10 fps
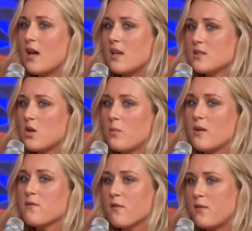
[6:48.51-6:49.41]
And he told
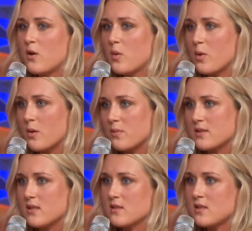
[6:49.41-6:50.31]
me for photo
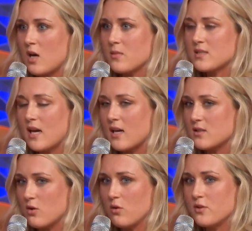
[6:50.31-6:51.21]
purposes, Thomas
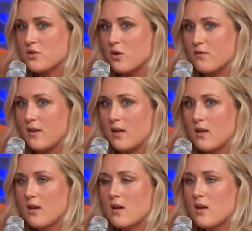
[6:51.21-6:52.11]
had to hold the trophy,